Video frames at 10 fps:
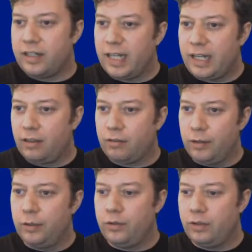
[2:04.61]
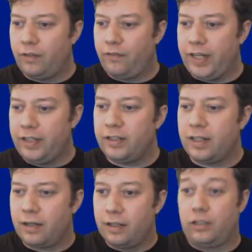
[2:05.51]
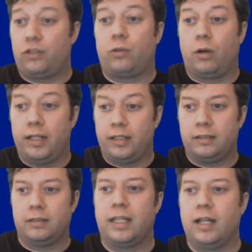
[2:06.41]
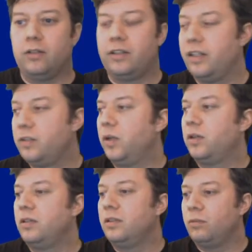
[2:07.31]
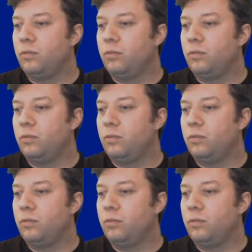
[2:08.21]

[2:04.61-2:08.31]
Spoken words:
going to take you through the features I'm going to try and get onto this model.